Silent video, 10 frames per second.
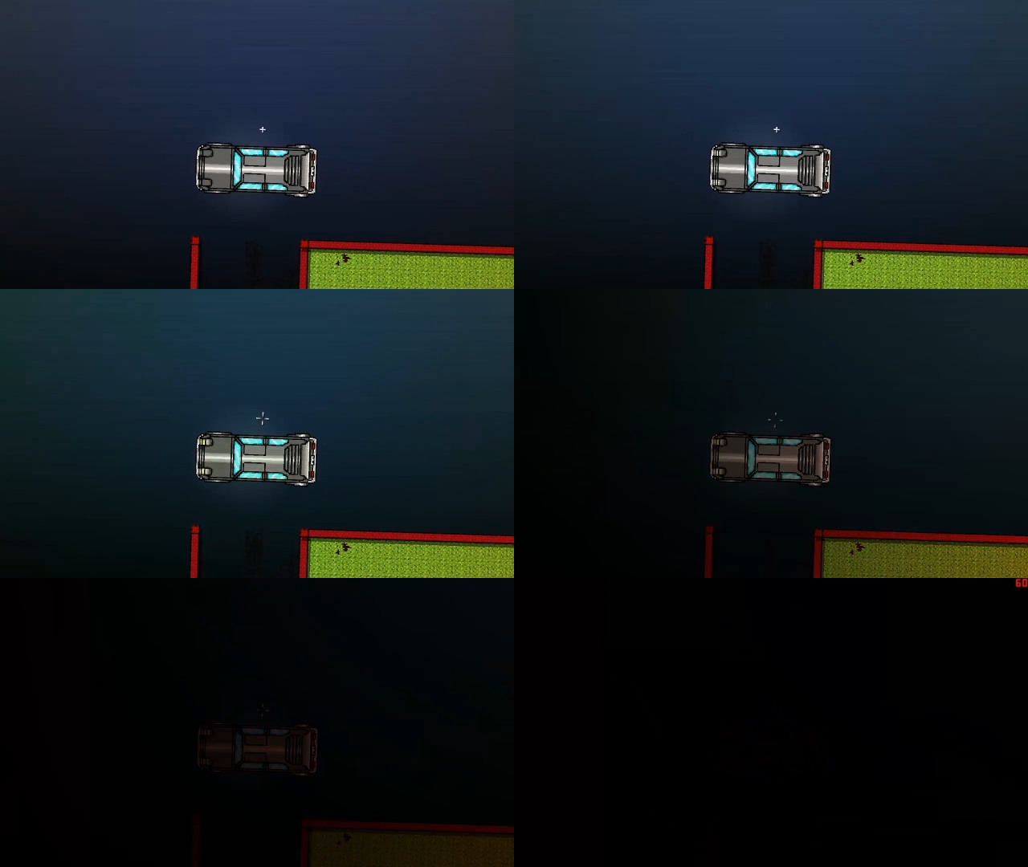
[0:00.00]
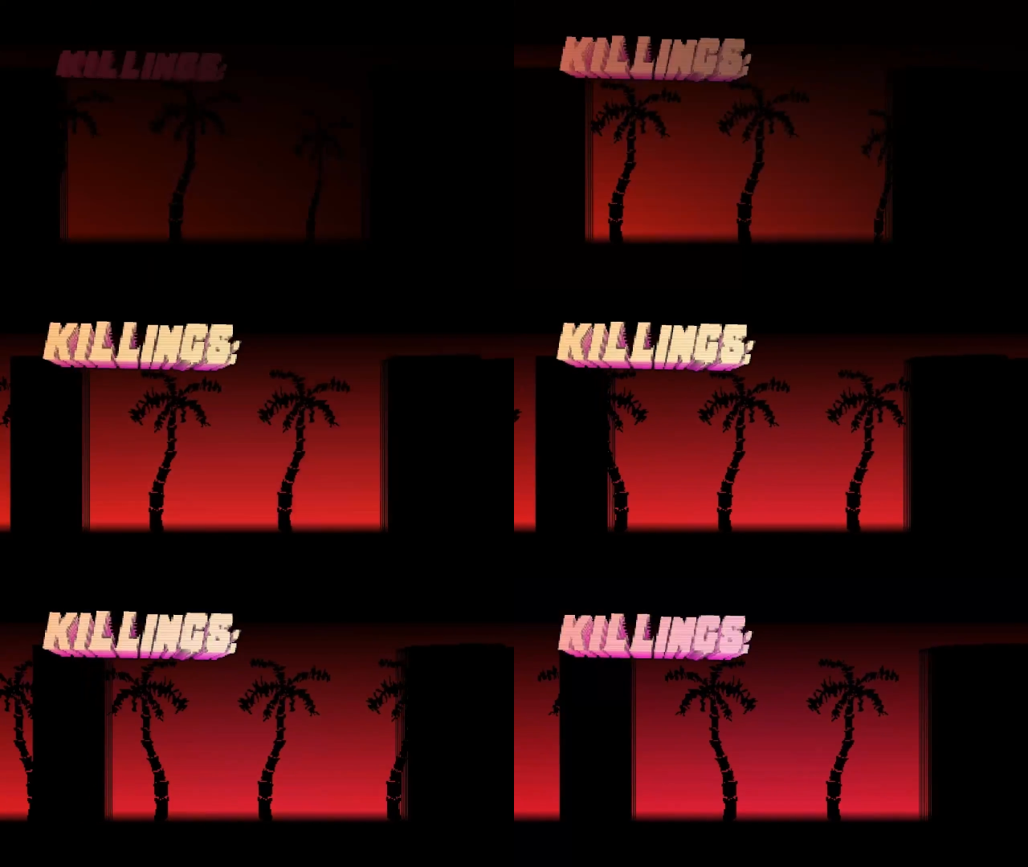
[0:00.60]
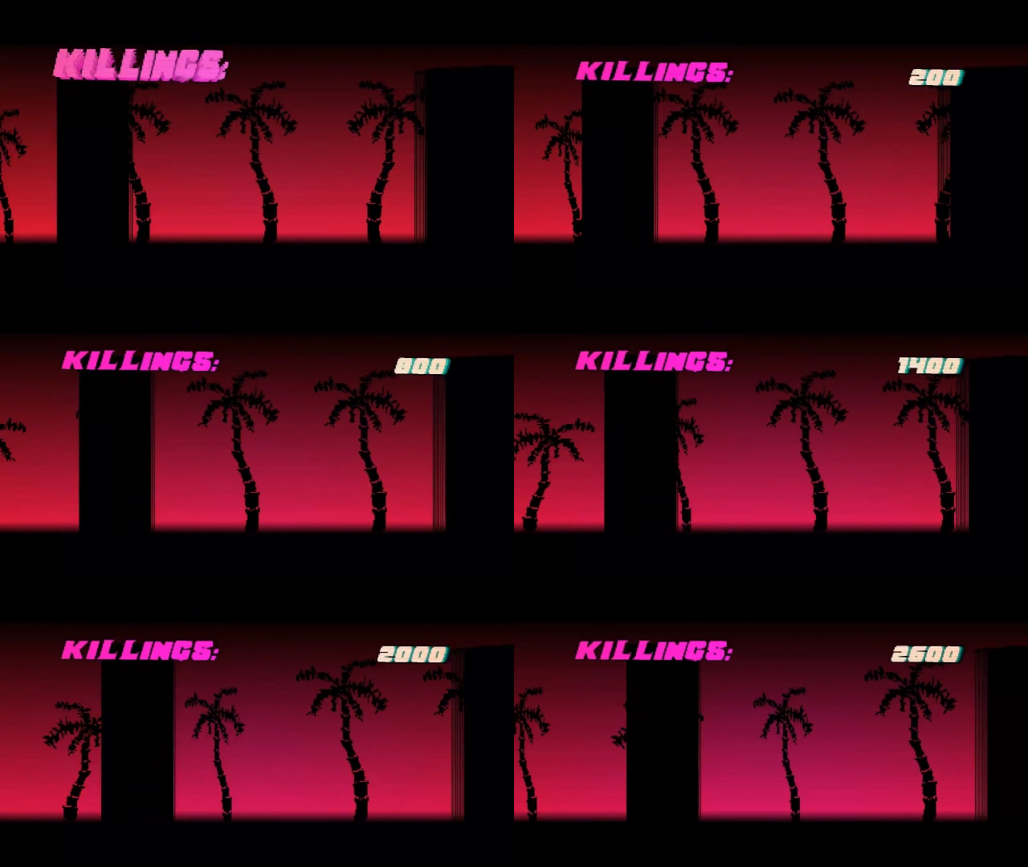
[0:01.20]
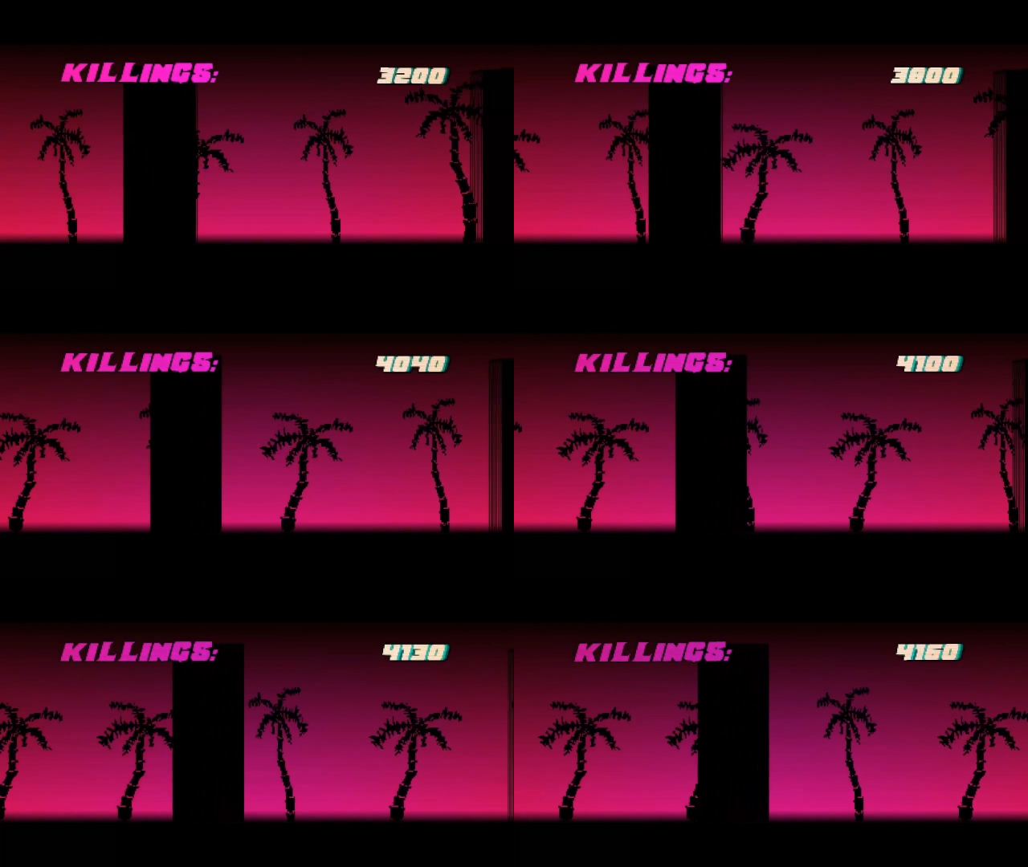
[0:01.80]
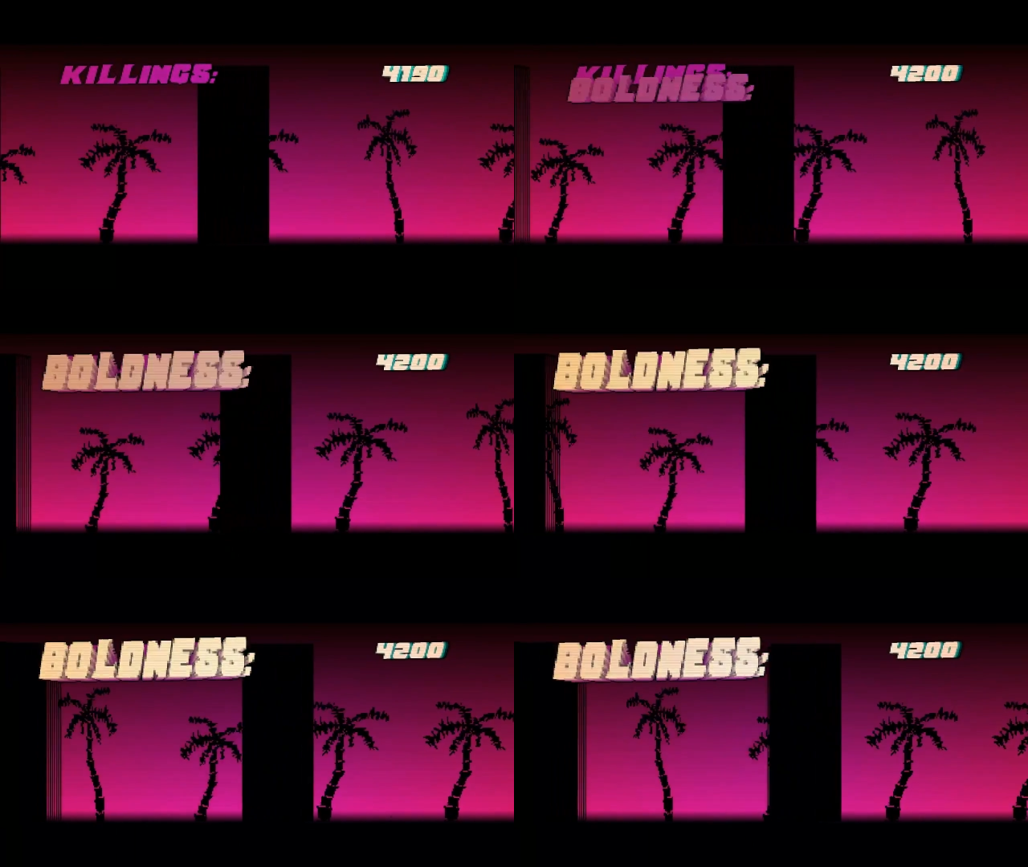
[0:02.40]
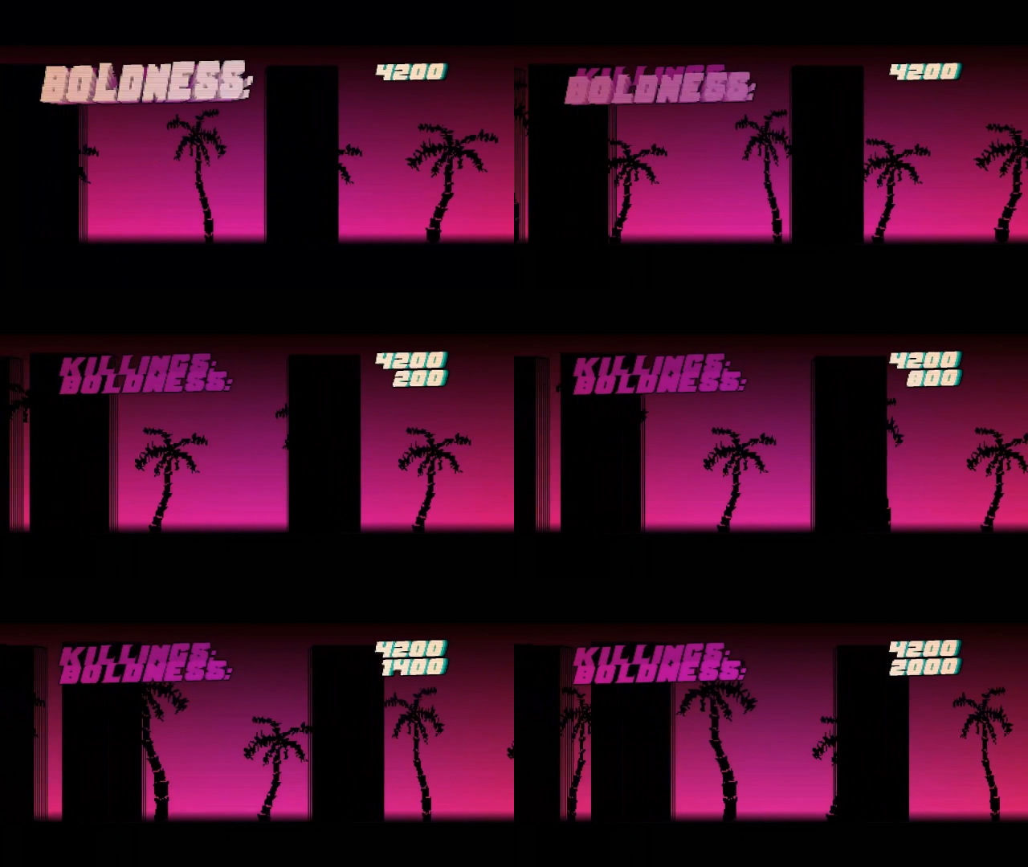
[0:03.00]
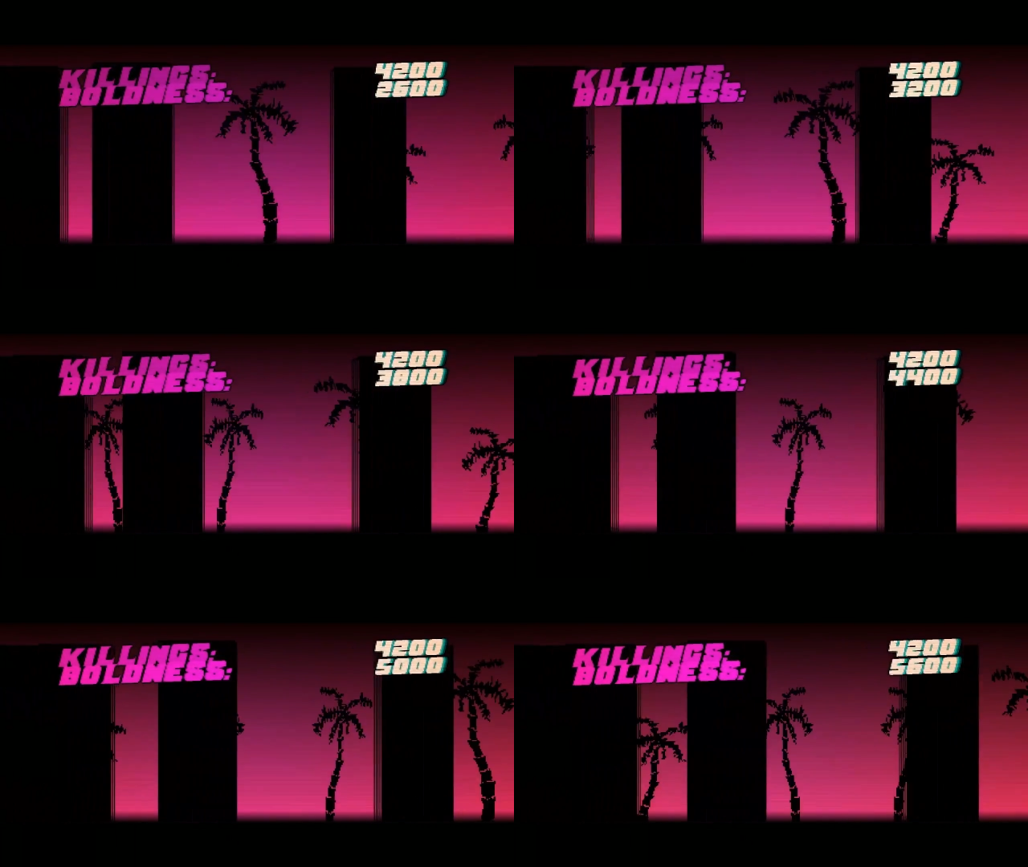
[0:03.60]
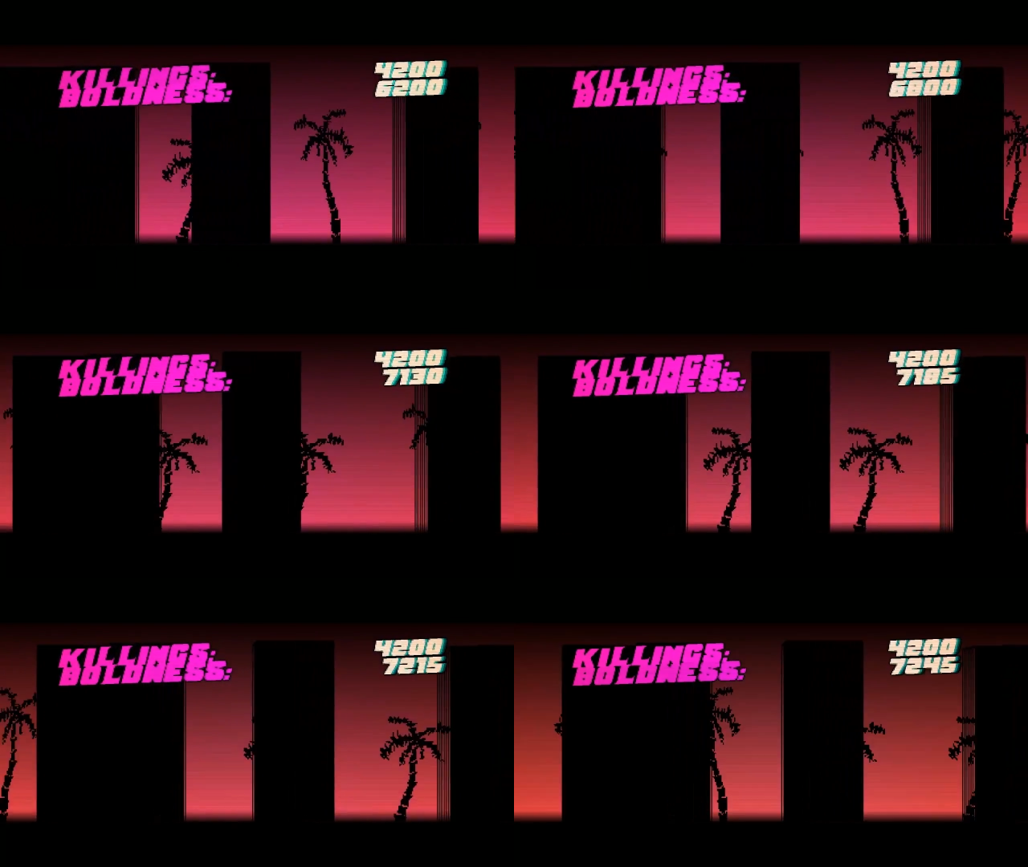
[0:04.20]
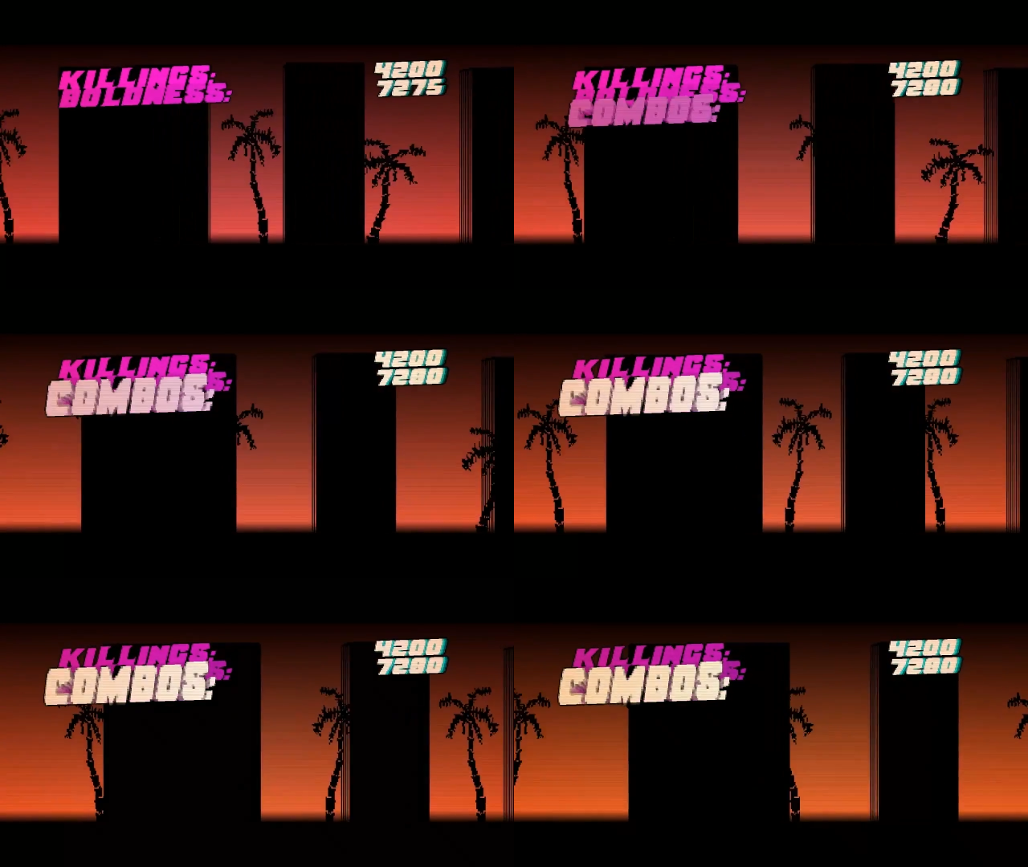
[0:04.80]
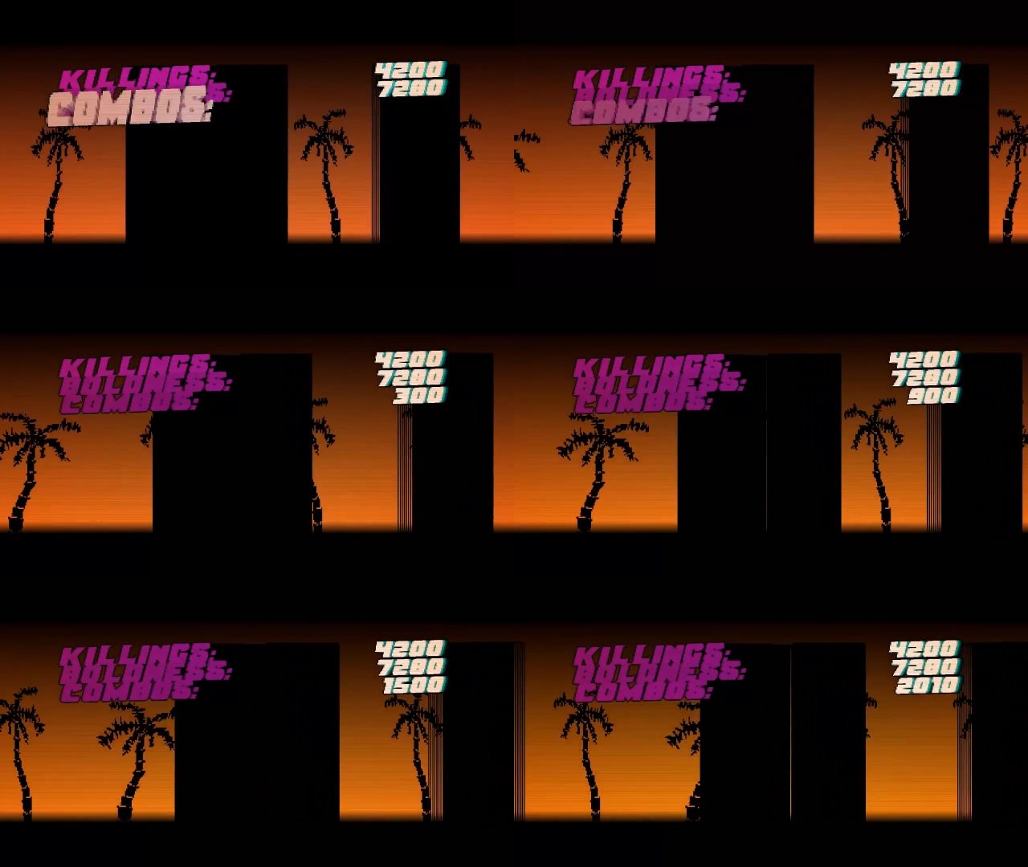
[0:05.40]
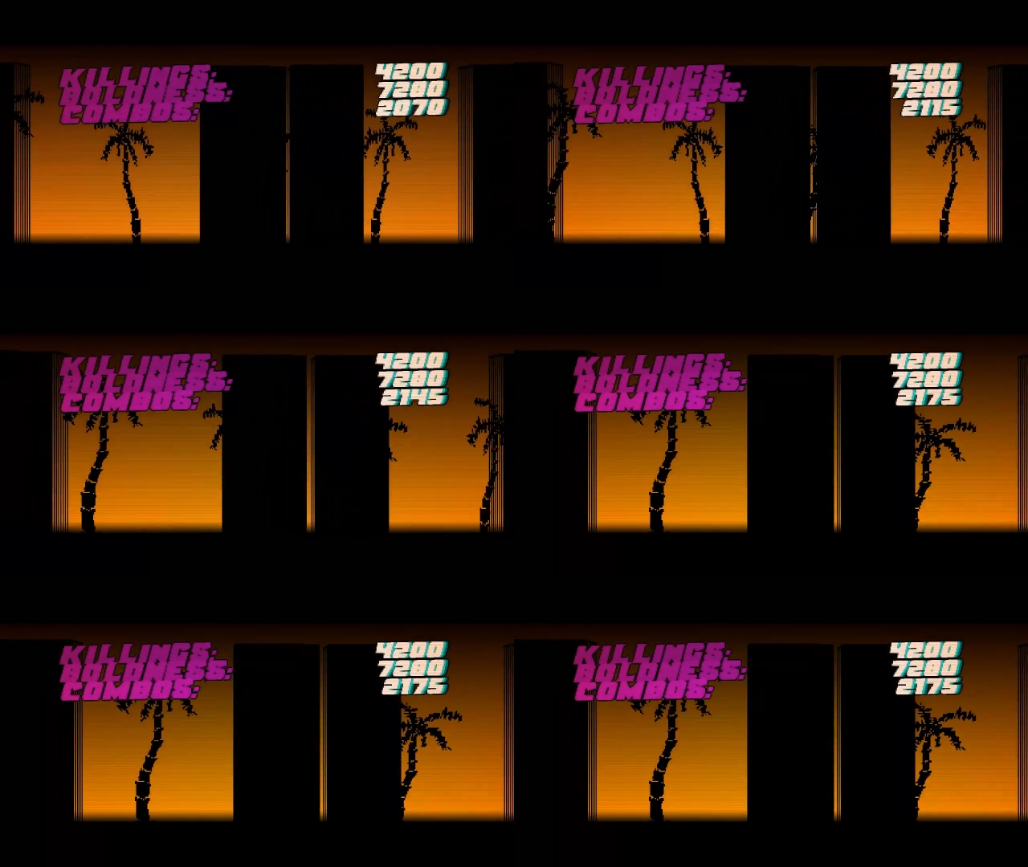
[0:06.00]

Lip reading: (no speaker visible)